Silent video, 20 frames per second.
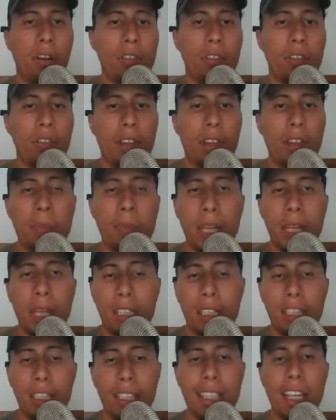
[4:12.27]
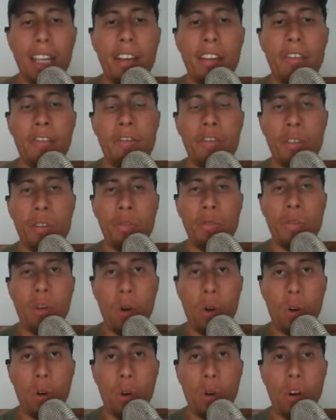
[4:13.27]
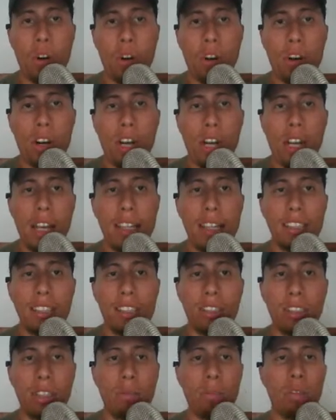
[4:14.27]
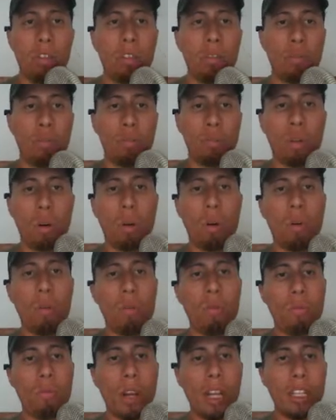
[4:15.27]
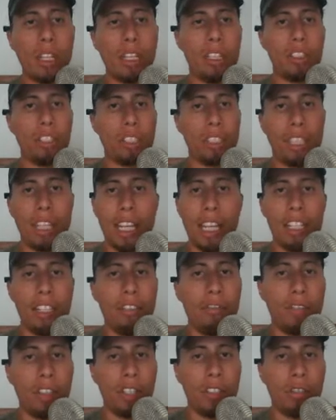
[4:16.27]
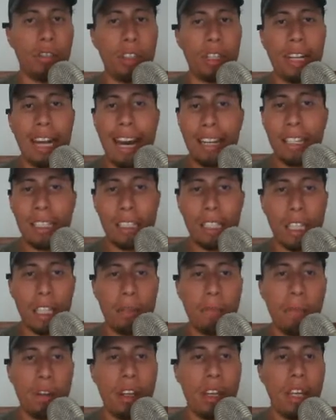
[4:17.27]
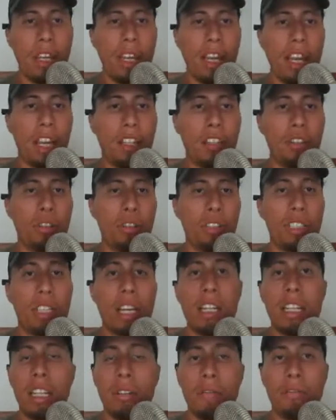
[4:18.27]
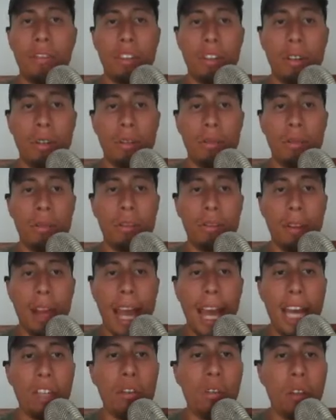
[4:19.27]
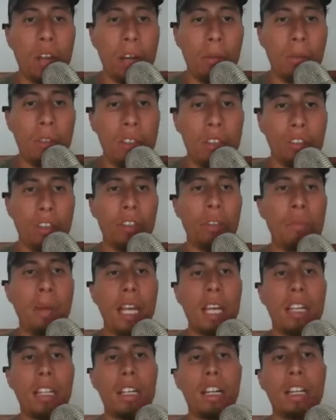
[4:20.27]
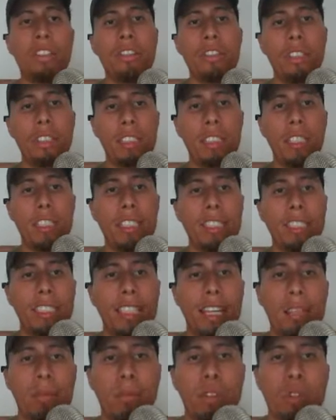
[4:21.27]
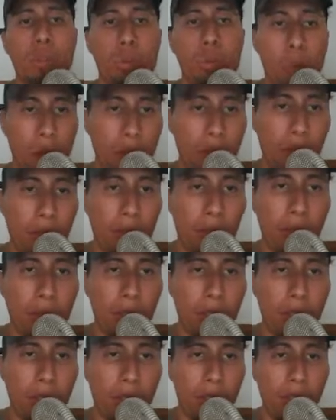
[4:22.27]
So that's basically if you are someone who's already just an individual, you're not a team, and you're signing up for their annual option, so you're paying 160 times 12.